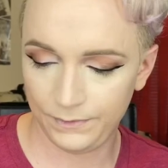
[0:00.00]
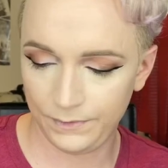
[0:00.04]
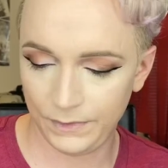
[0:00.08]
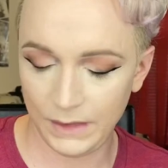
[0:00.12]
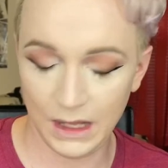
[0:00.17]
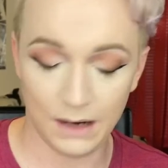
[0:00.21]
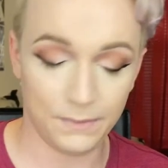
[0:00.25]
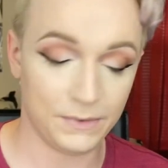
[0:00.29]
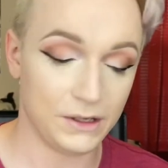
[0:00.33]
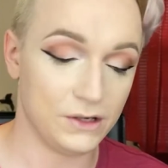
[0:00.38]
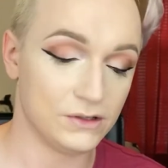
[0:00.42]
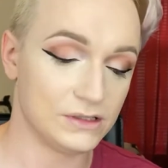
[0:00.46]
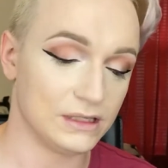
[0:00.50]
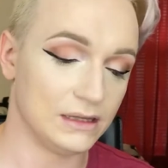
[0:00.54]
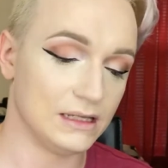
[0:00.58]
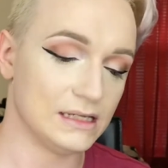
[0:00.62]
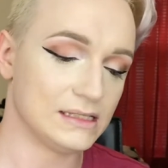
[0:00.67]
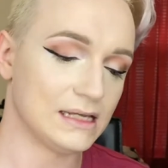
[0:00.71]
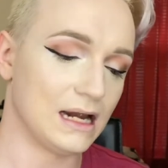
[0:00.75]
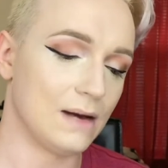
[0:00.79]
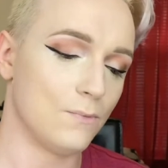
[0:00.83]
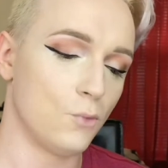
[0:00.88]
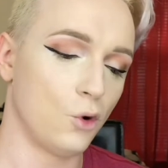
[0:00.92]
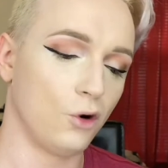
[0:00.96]
I'll be using this on
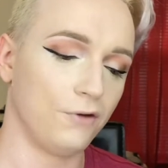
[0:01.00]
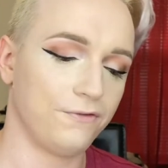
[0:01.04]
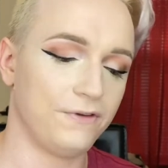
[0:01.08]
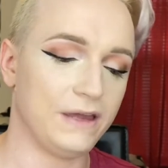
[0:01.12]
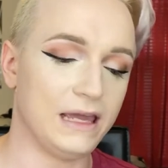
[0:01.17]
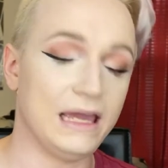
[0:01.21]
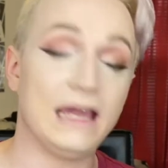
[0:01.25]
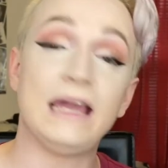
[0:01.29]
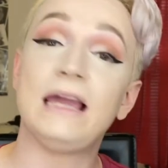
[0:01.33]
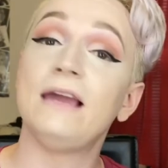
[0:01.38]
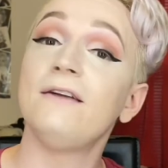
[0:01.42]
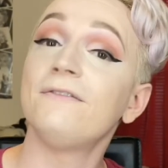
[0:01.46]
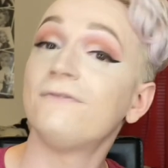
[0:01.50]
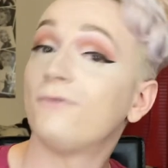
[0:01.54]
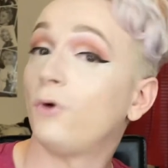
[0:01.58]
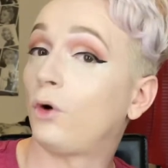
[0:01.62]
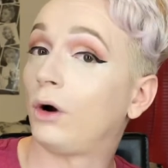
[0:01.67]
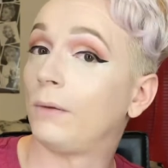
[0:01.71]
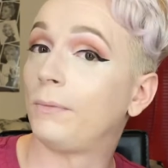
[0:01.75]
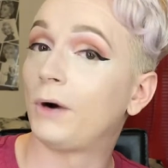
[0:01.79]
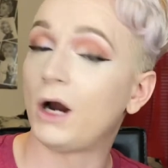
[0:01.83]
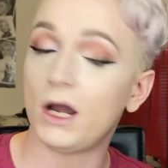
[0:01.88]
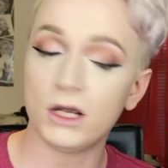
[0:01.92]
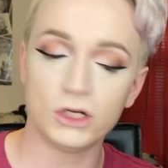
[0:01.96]
a Morphe E4
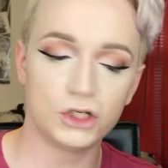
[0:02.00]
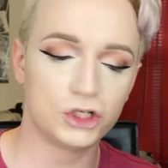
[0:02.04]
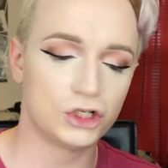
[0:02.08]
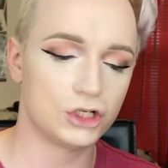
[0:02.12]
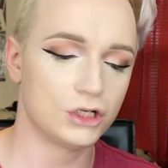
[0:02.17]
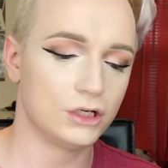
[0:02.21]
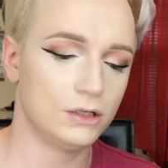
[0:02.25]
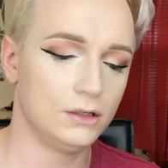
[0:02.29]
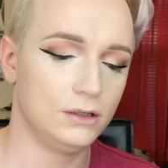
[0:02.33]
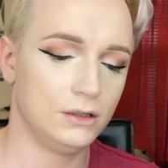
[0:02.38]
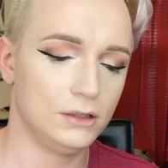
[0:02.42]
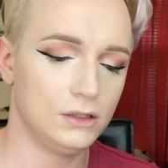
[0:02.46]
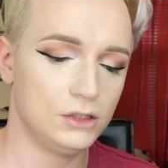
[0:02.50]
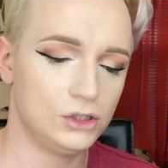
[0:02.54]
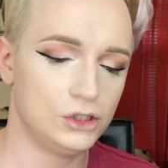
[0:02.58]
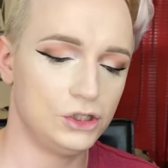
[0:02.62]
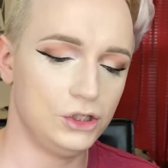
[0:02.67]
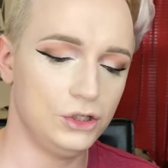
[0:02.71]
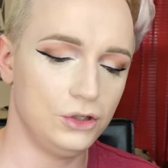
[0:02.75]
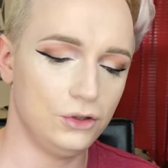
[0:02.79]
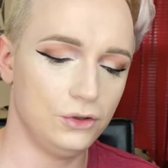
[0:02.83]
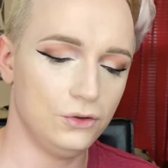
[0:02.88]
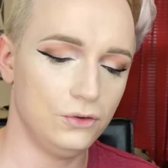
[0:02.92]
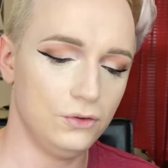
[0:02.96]
brush
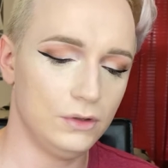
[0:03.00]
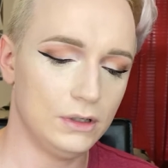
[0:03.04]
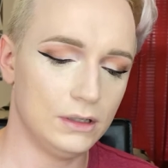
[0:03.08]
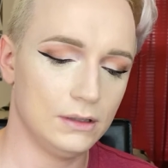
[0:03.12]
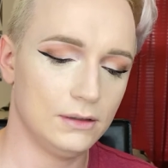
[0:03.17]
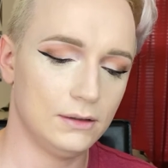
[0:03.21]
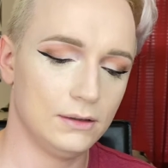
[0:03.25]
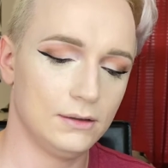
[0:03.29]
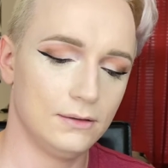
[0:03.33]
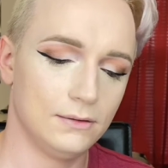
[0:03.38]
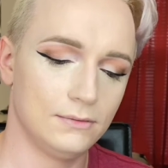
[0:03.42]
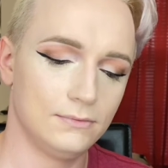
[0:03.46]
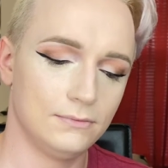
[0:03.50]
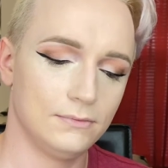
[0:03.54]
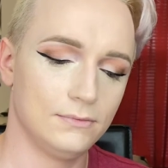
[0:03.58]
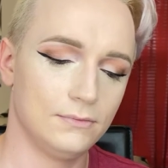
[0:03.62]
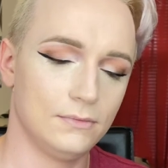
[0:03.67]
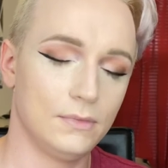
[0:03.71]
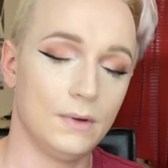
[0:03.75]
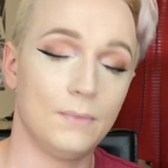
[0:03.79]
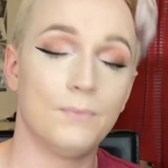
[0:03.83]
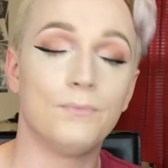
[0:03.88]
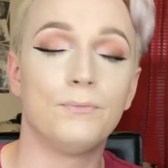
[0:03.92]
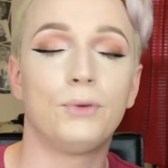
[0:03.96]
to
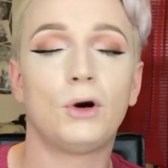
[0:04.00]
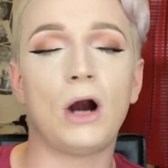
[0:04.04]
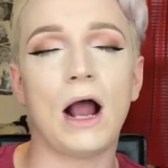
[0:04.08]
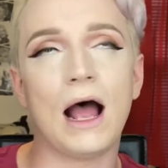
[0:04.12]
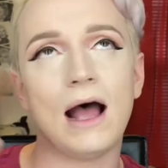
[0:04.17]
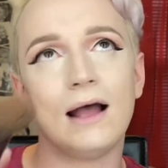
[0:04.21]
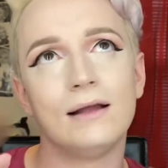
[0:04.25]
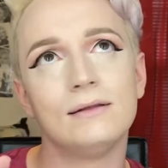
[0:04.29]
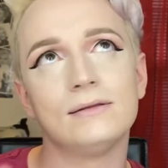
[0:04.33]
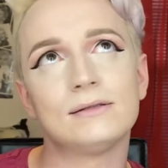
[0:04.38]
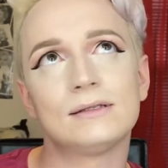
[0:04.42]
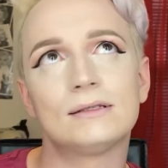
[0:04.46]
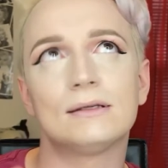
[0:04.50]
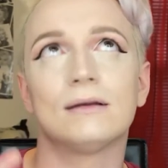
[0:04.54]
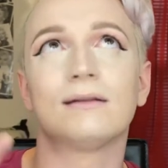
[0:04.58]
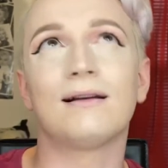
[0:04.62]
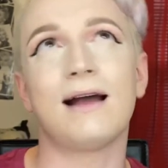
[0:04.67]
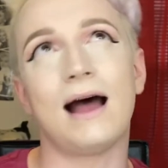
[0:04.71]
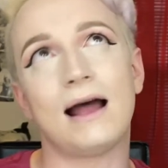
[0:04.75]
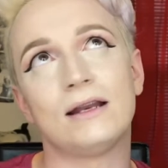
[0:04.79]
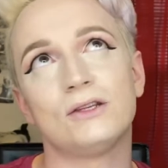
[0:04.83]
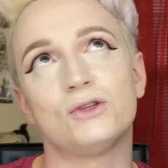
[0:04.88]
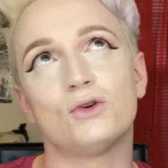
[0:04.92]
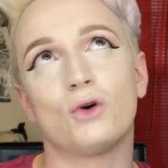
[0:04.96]
bronze
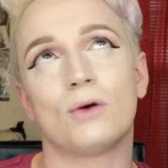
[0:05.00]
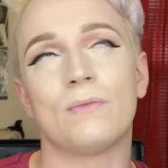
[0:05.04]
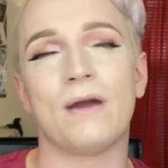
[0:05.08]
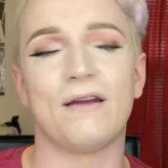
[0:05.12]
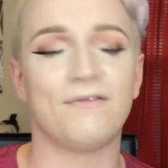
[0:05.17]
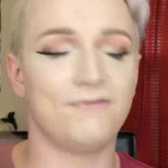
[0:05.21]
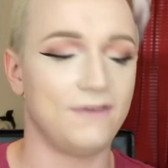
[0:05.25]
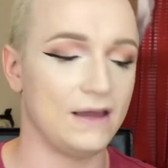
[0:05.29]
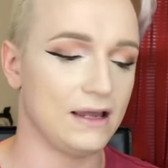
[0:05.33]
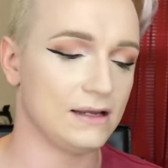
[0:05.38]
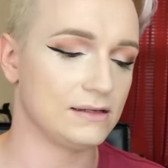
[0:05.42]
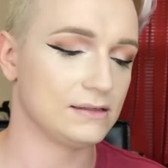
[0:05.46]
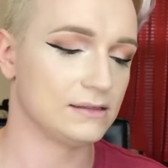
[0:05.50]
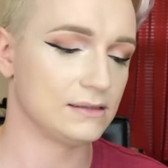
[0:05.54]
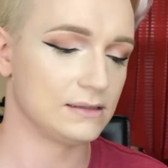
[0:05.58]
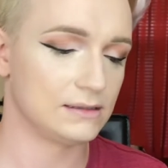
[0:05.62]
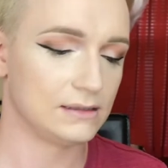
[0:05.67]
contour my face.